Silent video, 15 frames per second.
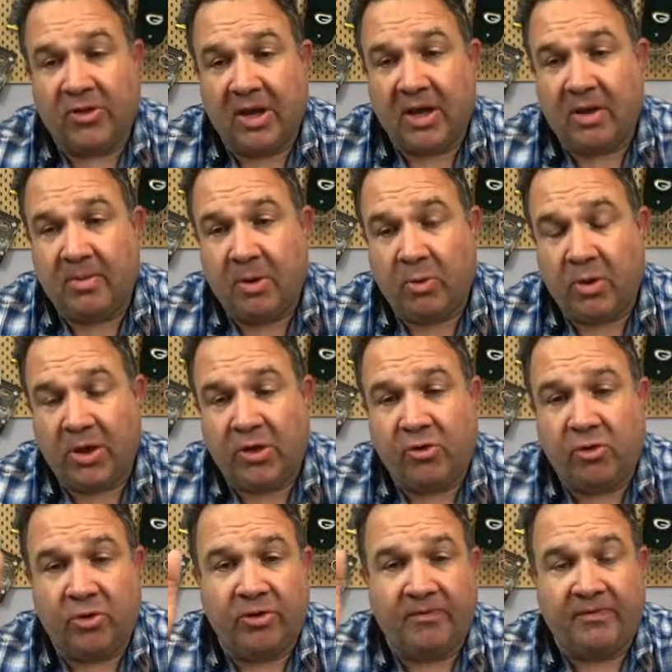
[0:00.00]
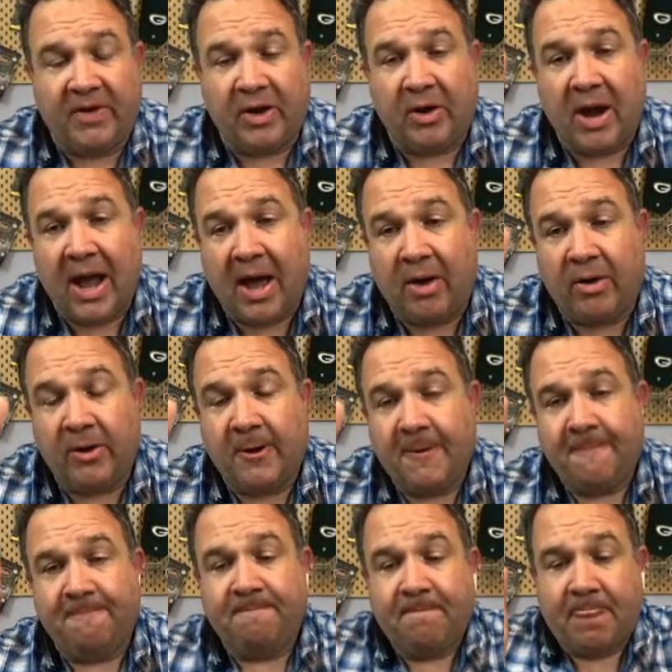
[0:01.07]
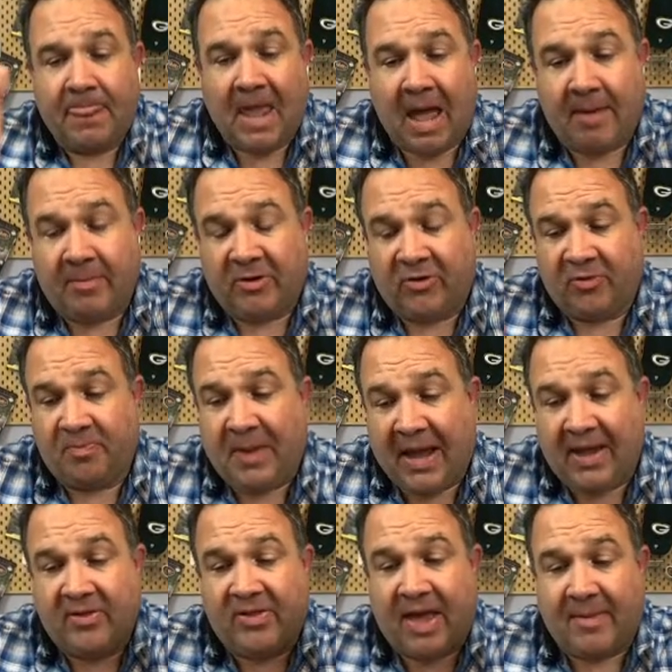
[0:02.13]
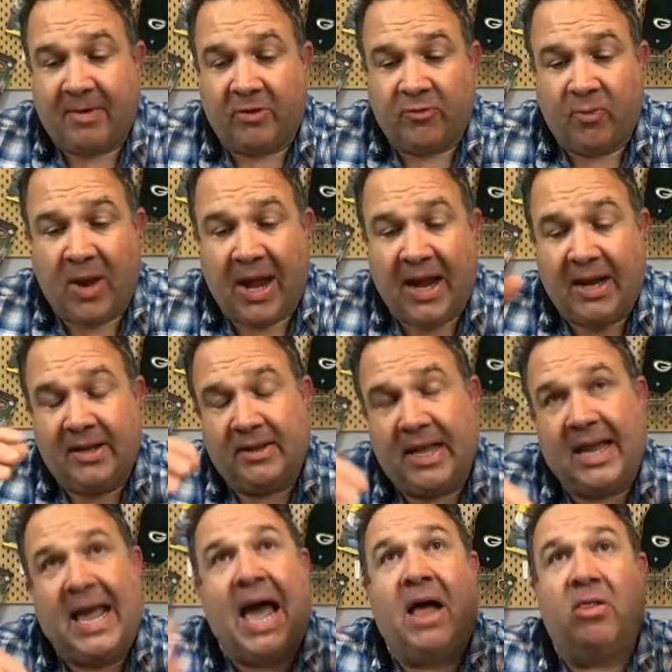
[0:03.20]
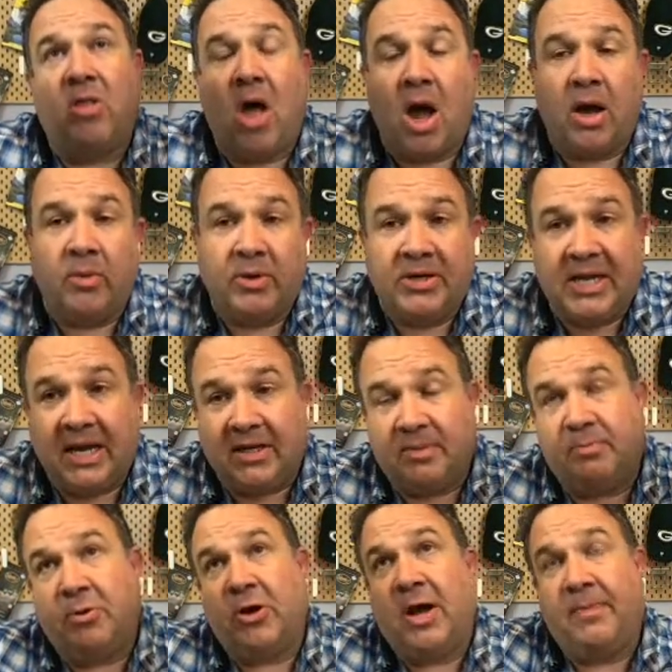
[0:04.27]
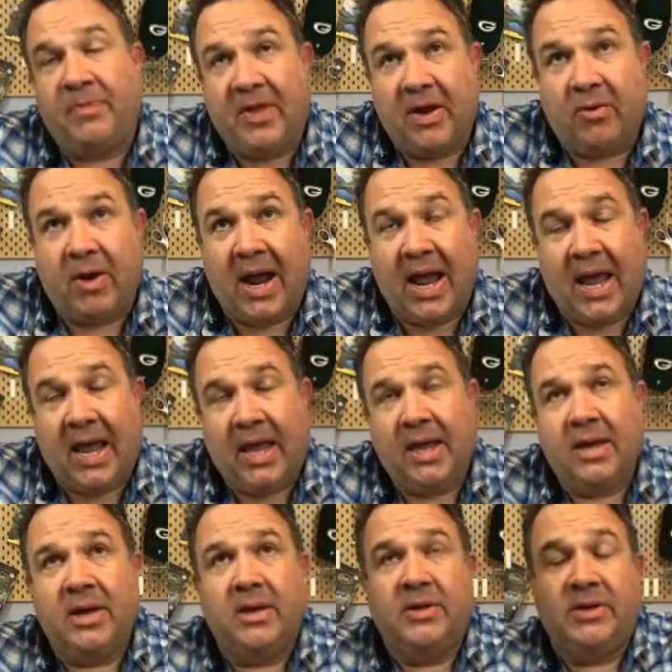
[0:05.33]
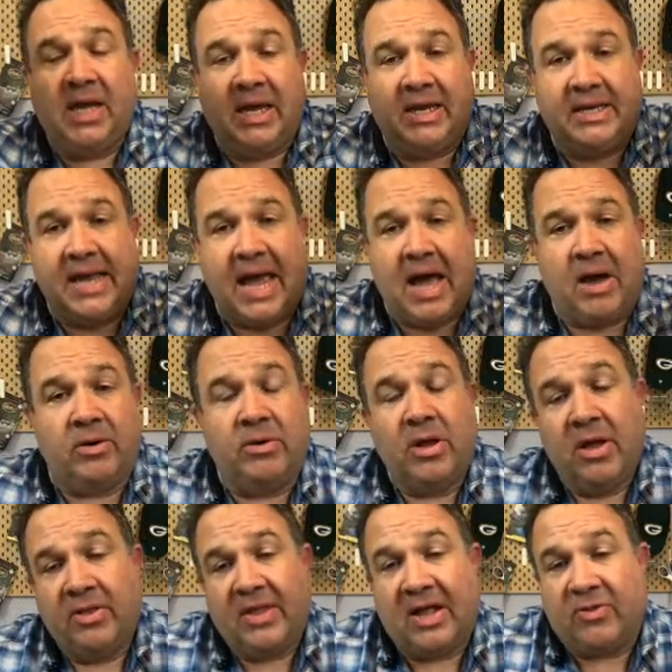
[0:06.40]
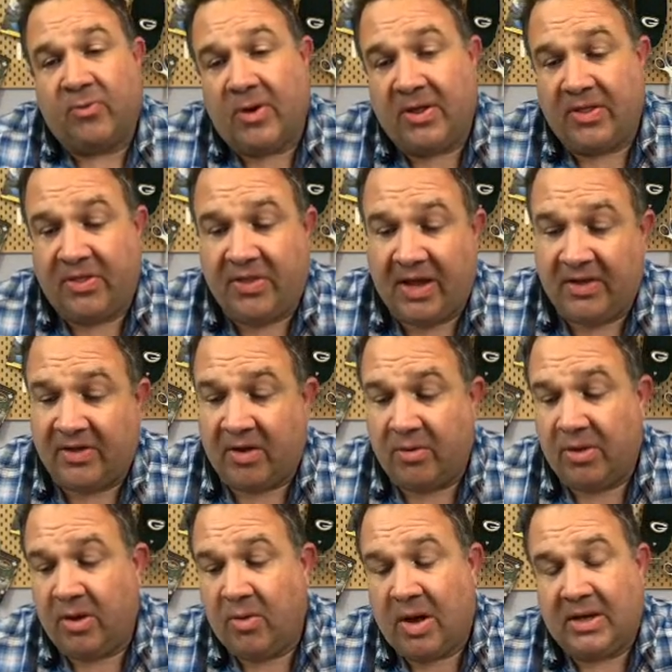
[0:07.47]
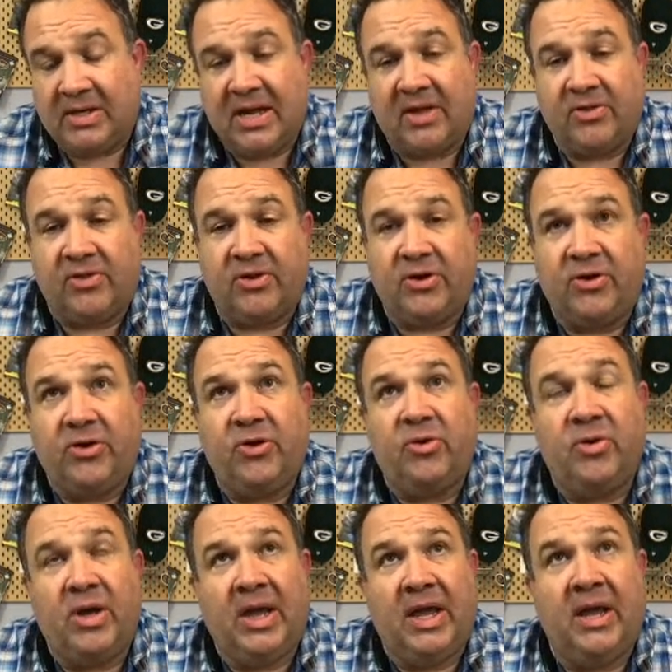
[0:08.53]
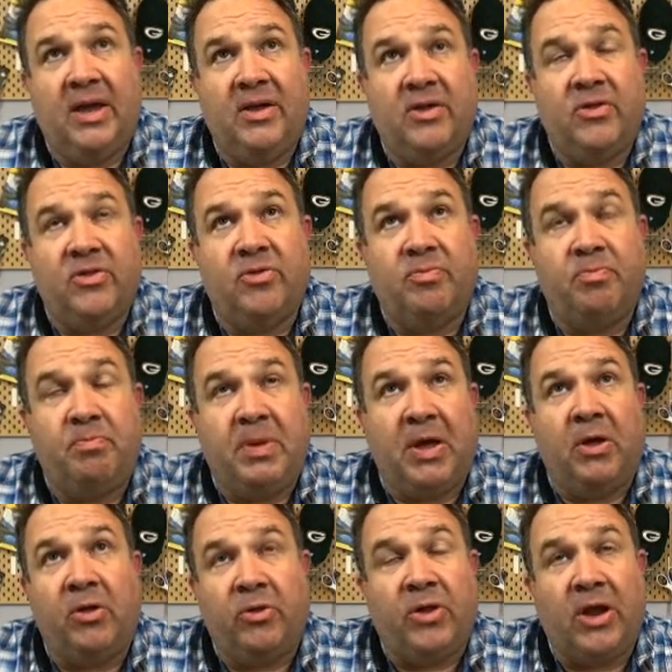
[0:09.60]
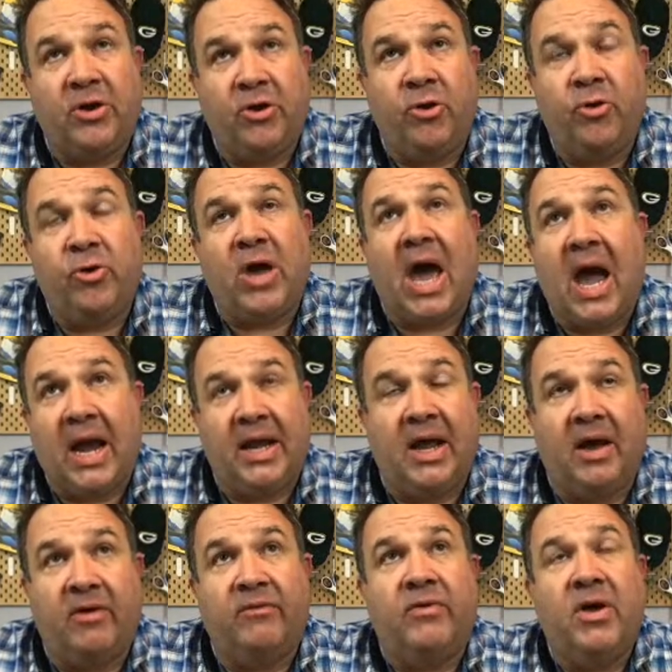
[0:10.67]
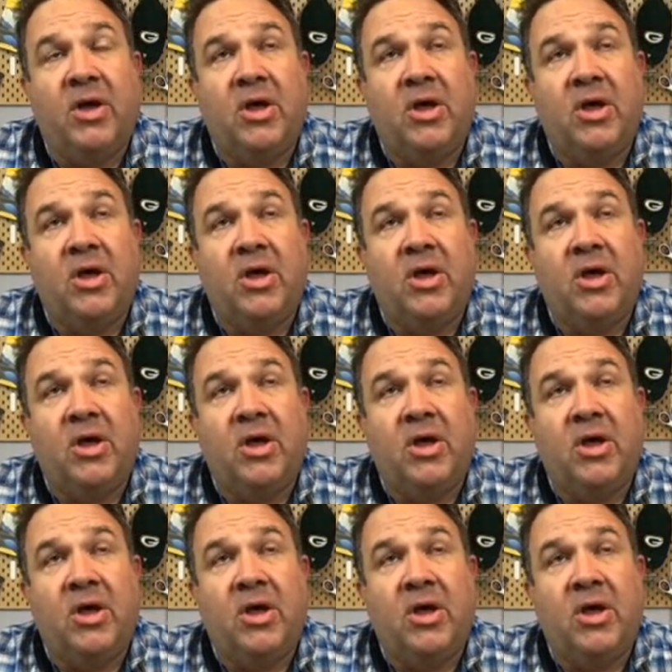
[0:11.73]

it'd be really cool to figure out how much space, how much weight, like how long it would take to put up the array, take it down. That's one of the things I really want Tesla to do, is build a new kind of